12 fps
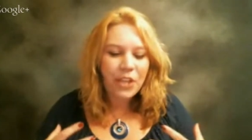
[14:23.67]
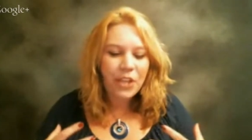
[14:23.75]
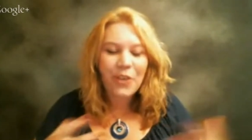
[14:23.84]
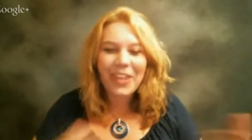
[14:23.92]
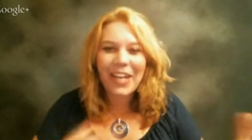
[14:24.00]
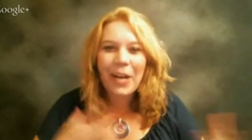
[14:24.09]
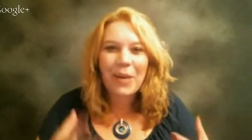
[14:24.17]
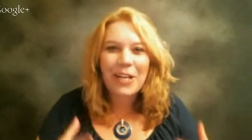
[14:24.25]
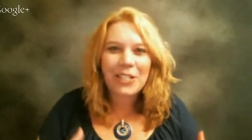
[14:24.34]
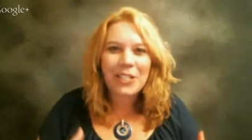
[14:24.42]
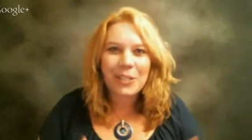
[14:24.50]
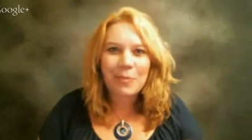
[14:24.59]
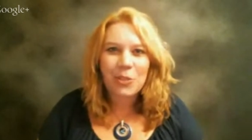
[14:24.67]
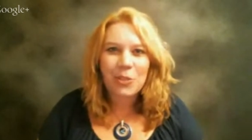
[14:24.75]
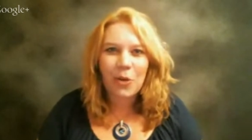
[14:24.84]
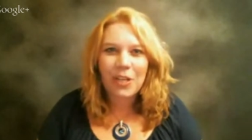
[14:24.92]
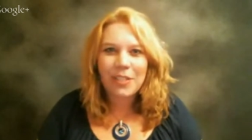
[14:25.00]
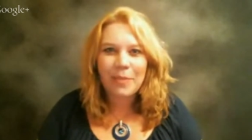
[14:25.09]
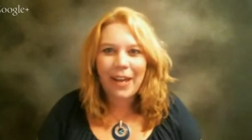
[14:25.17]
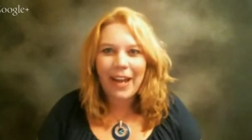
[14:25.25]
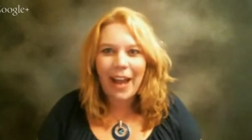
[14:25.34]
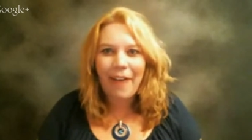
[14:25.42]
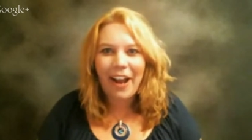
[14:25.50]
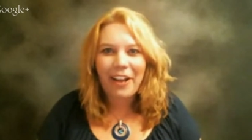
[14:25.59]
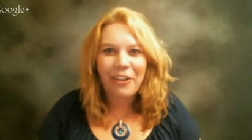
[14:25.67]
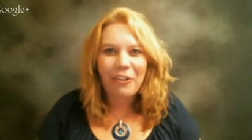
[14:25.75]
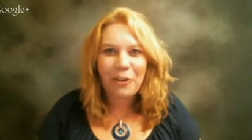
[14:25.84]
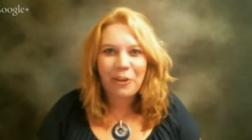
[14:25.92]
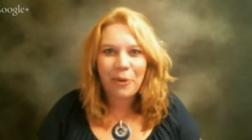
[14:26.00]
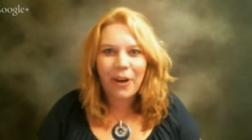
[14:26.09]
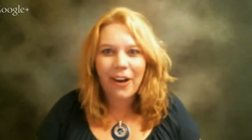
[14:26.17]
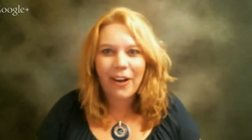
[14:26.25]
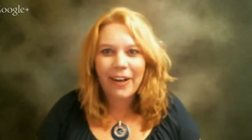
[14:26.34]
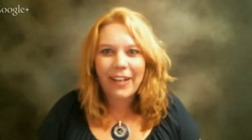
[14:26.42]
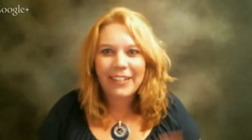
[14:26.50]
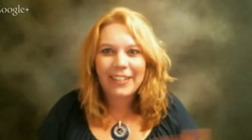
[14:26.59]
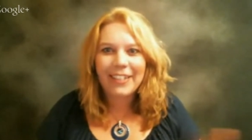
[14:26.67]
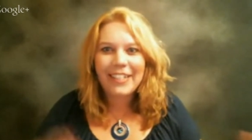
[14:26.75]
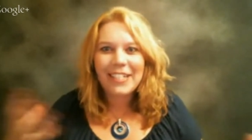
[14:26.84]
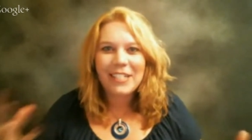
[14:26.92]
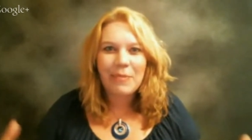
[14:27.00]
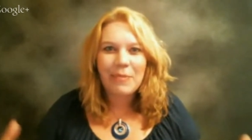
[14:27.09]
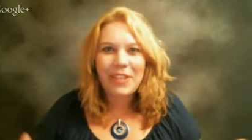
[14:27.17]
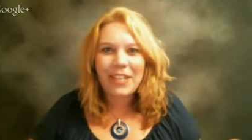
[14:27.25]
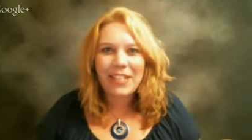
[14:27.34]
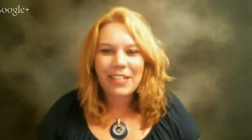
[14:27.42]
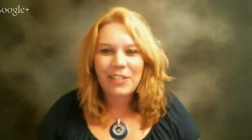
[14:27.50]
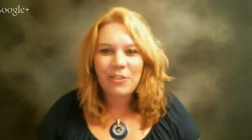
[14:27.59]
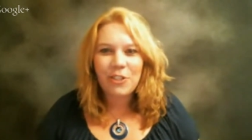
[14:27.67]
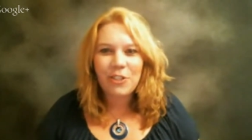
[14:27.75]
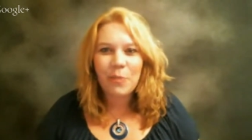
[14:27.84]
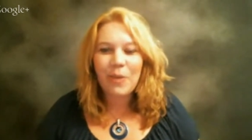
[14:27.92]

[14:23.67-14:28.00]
then I went into some stories about how accurate you were and some of the things that you do.